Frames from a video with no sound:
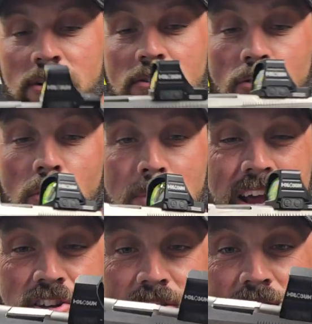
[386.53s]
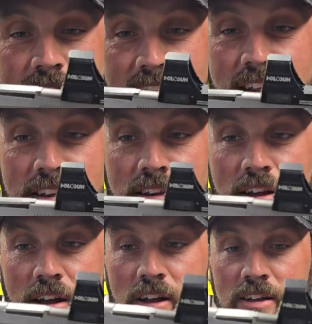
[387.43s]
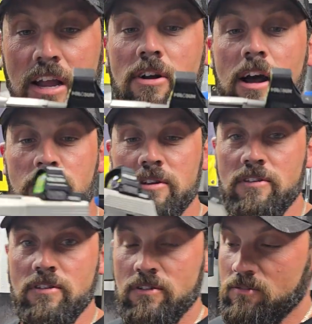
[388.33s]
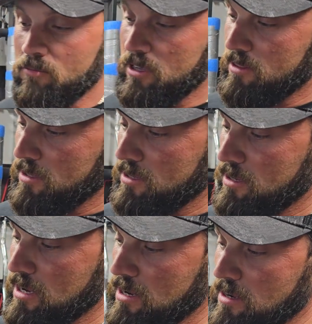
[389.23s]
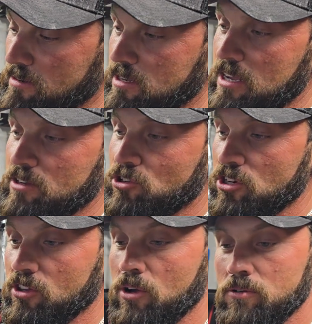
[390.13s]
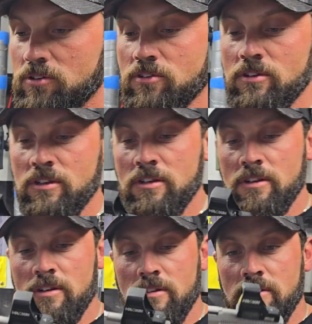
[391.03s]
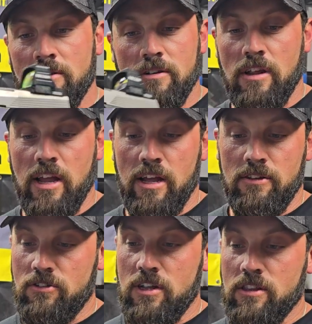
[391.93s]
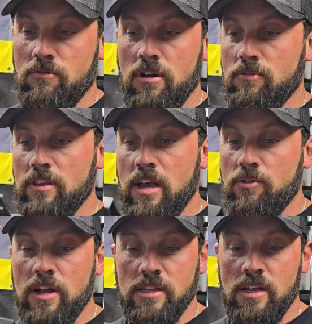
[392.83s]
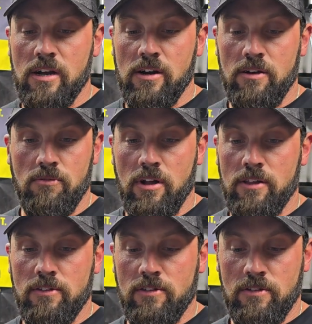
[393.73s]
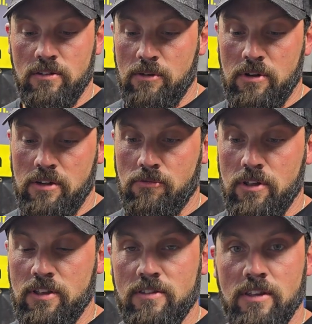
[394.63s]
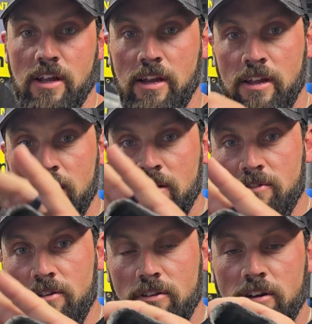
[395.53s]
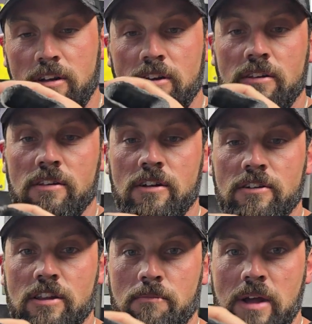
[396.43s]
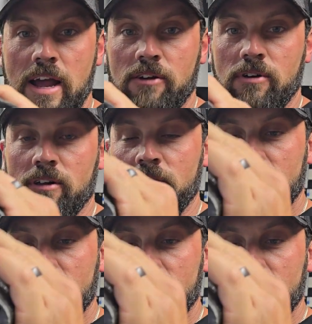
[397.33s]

for matches in carry optics with the TXG lowers, and there's nothing wrong with that right there. It runs. I mean, I've run this thing. You look, there's the magwell.